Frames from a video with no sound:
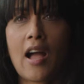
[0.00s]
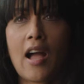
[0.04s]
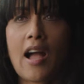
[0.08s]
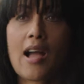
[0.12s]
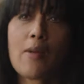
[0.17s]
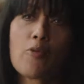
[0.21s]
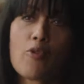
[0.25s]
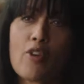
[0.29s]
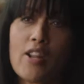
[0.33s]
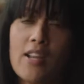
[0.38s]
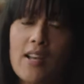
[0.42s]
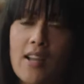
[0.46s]
I'm
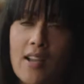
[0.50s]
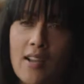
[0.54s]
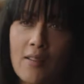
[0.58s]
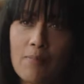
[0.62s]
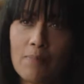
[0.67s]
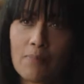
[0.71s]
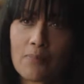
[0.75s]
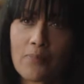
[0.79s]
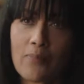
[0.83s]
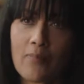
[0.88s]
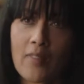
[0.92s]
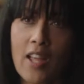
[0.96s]
Reena
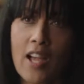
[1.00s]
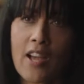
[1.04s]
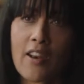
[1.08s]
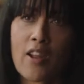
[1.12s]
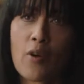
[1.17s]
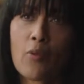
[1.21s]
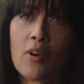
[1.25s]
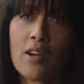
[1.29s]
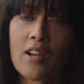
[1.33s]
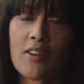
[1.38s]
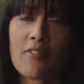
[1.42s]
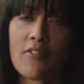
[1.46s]
and I
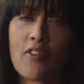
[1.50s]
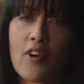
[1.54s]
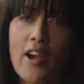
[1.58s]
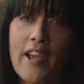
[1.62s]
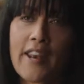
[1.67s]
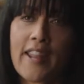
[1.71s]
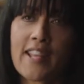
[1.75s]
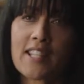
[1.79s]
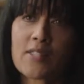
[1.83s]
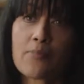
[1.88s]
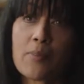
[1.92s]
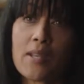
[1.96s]
work for
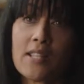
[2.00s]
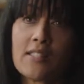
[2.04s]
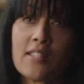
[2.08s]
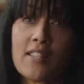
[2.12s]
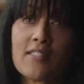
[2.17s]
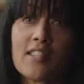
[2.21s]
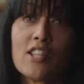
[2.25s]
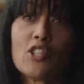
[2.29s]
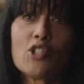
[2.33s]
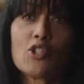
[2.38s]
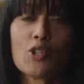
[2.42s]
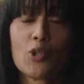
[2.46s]

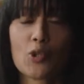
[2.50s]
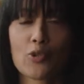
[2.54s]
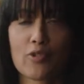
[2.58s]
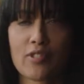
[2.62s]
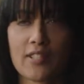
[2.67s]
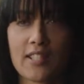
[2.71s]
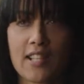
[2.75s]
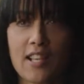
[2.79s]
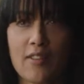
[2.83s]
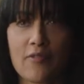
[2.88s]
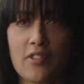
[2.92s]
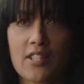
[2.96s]
NSPCC Children's
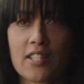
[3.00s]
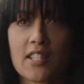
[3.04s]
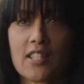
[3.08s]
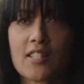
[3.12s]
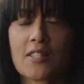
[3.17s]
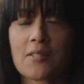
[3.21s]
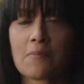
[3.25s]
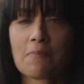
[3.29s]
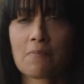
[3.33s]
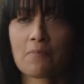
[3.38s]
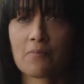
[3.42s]
Services.